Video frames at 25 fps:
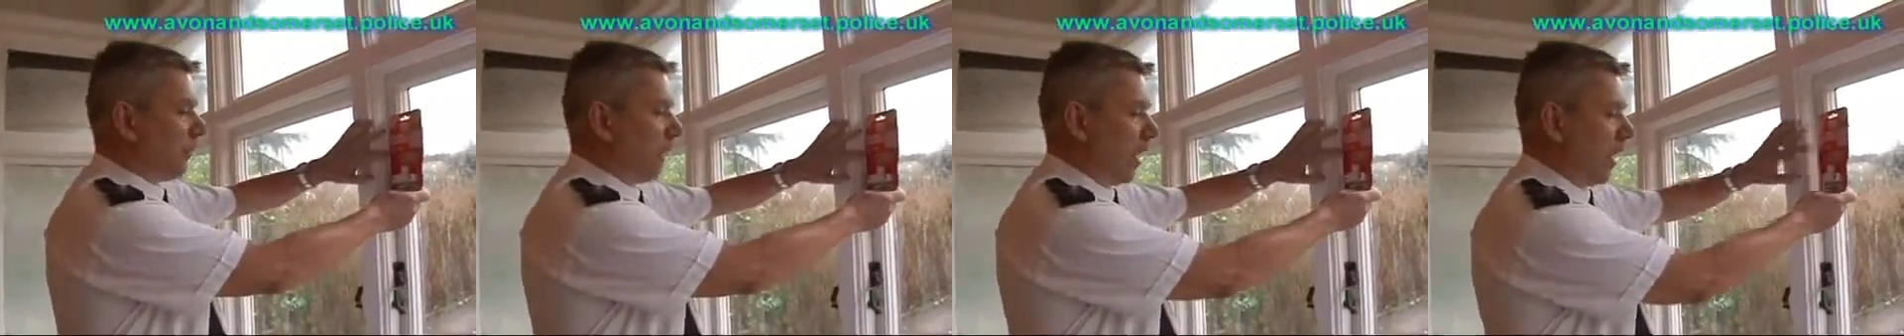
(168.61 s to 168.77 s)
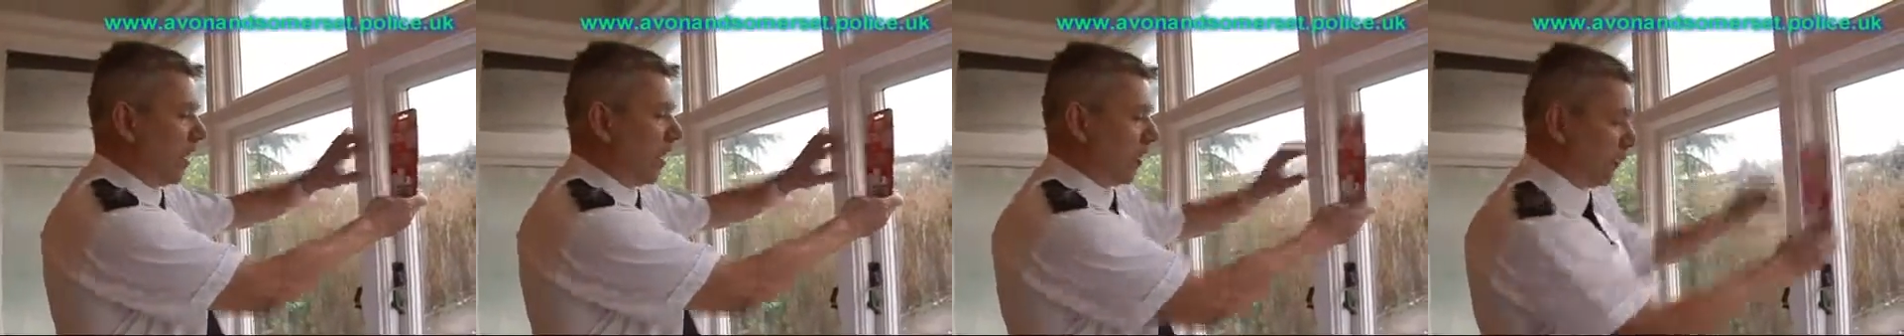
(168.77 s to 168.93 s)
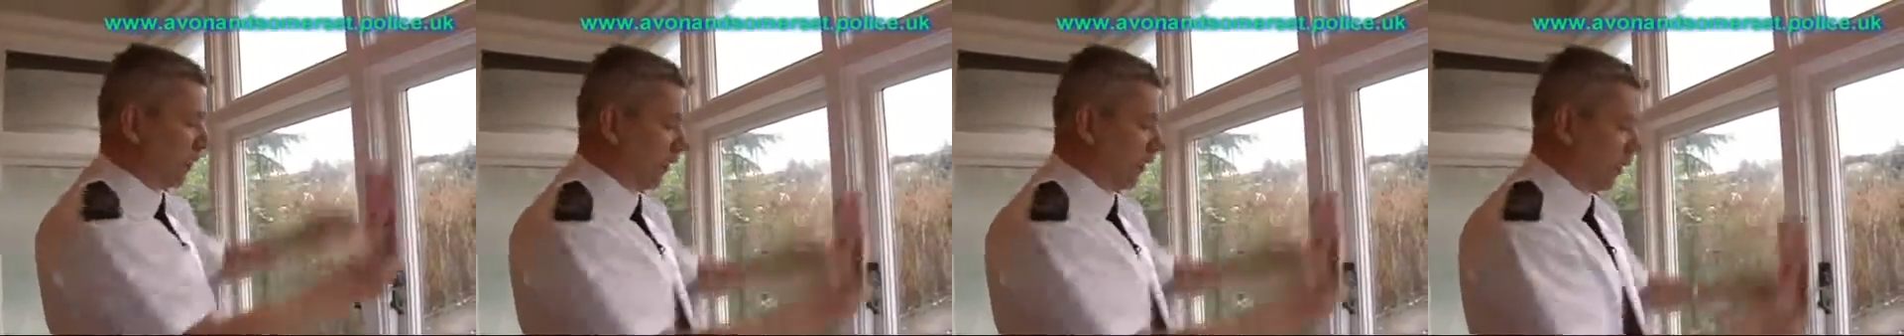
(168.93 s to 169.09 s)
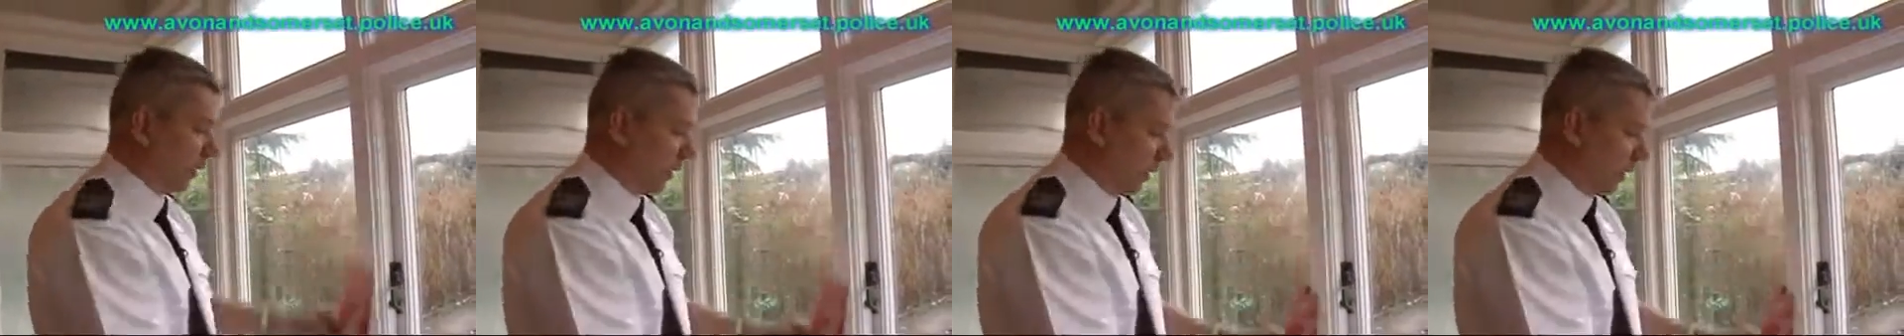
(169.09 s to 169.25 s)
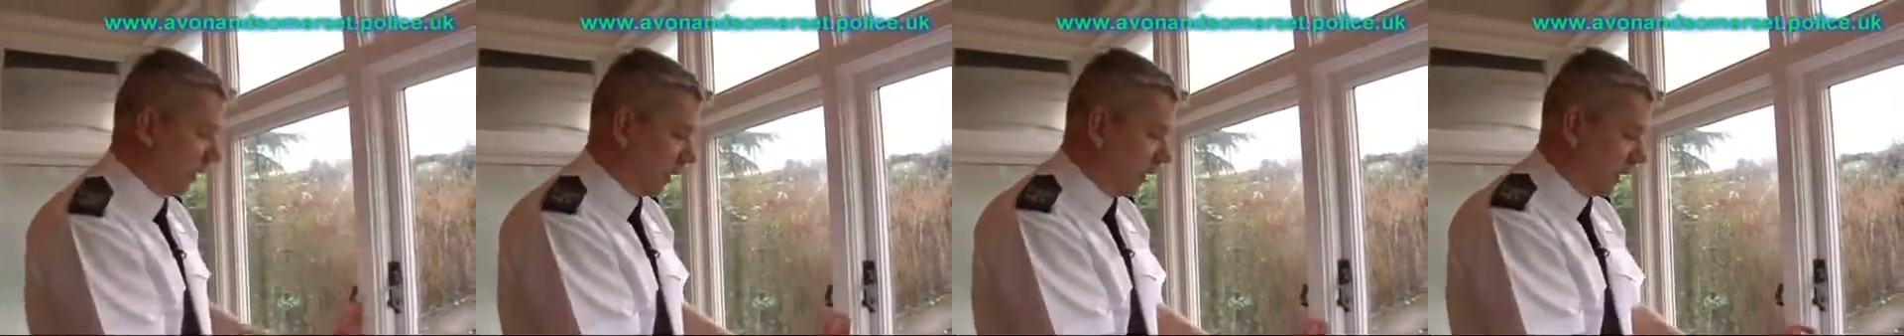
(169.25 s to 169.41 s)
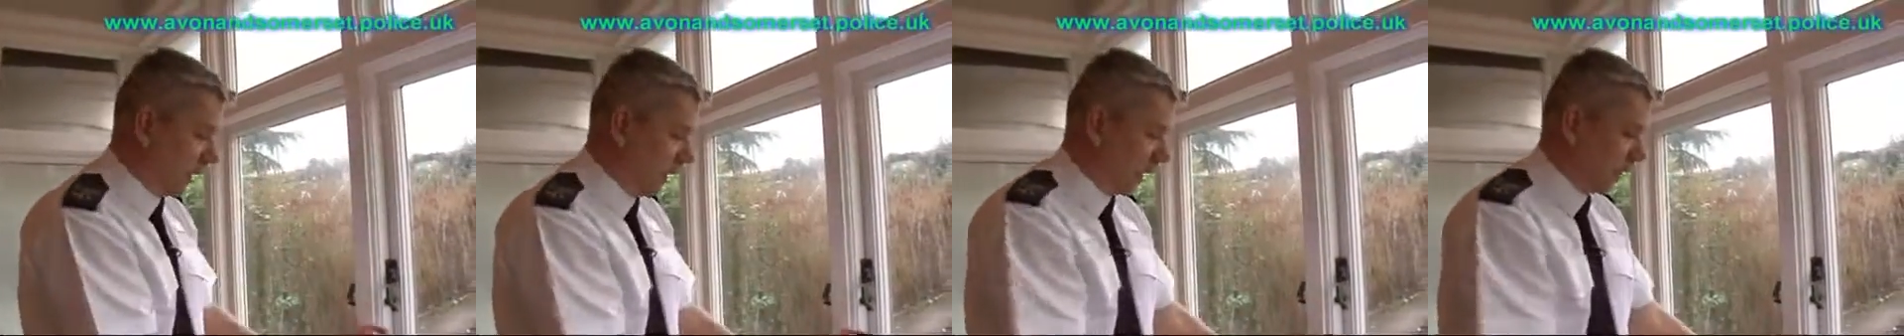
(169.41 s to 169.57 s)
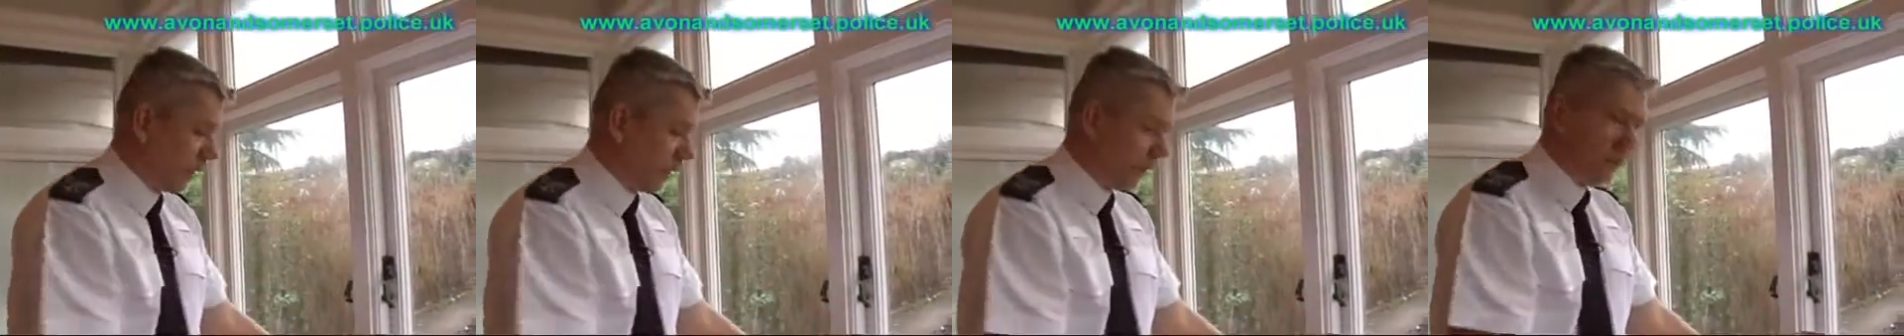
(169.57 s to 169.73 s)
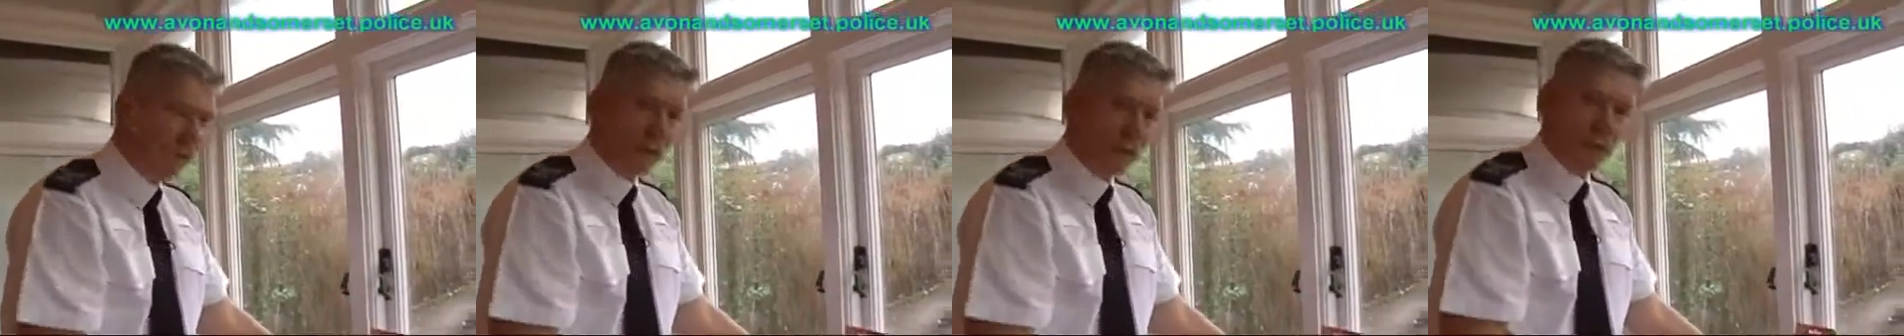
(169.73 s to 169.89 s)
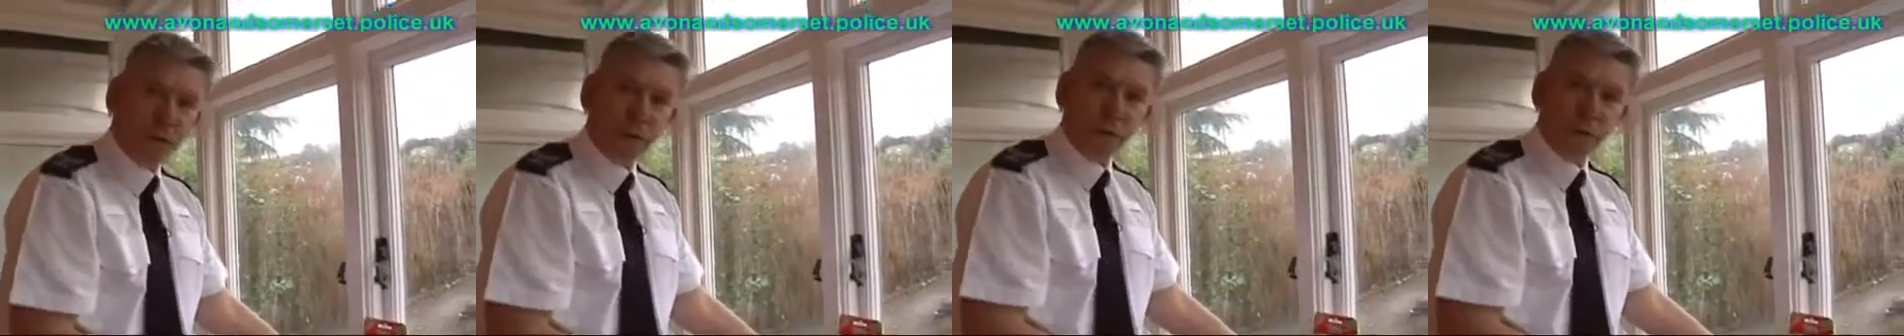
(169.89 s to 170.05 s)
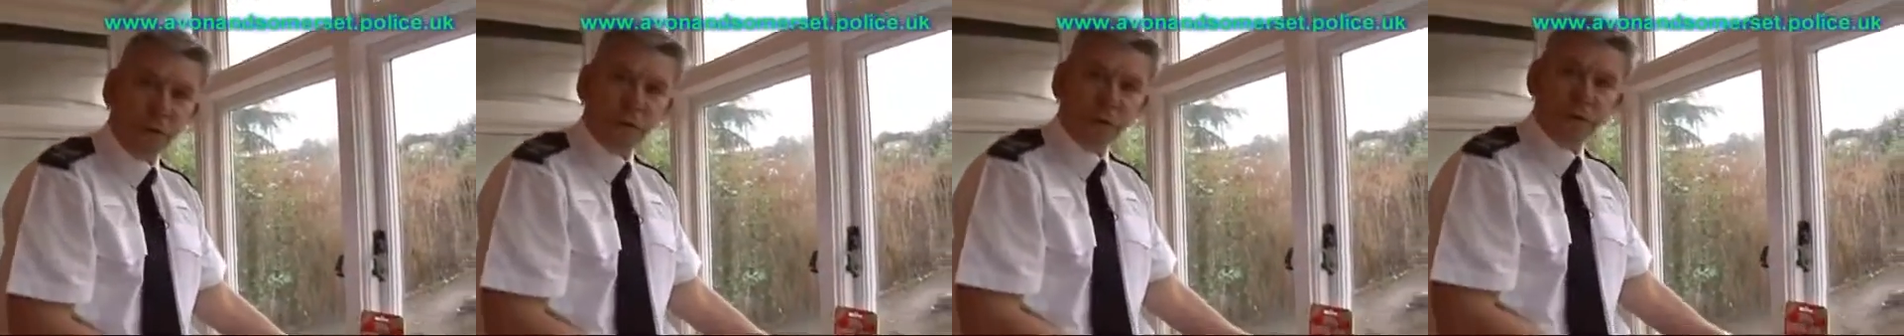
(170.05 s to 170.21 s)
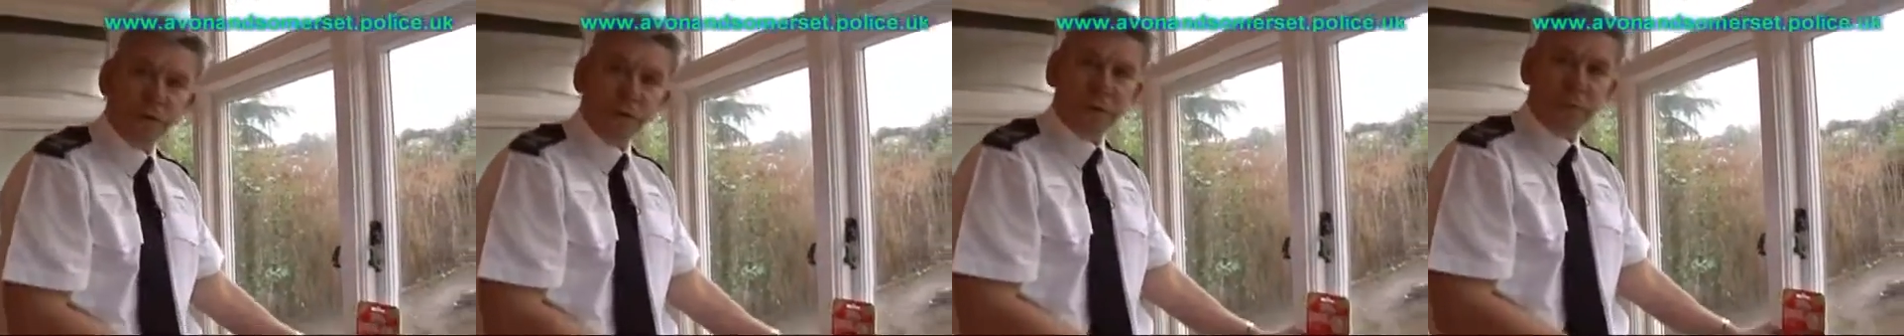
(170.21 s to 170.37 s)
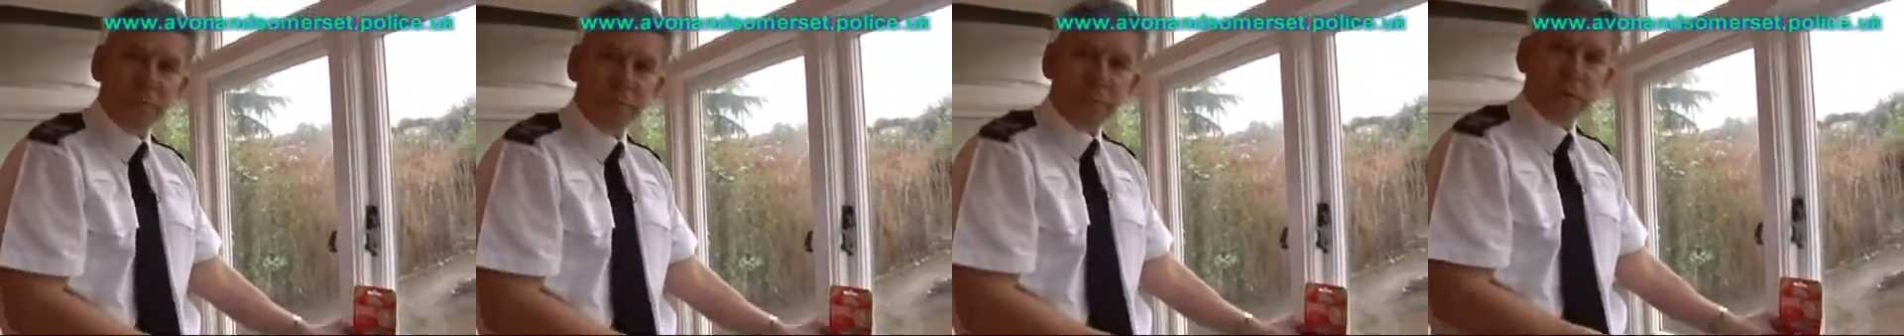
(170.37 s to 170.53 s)
down and a third of the
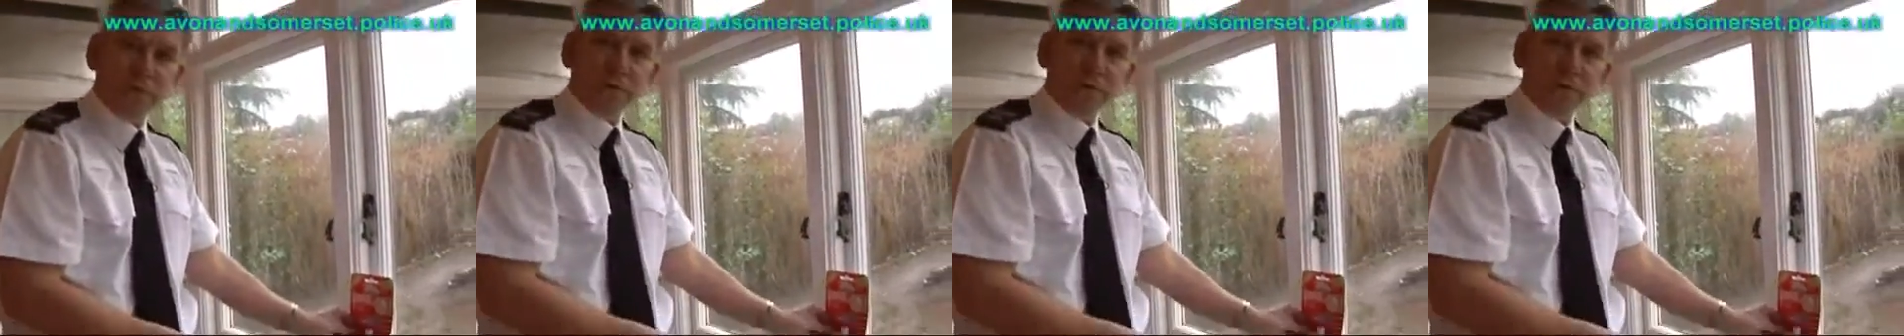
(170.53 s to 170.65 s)
way from the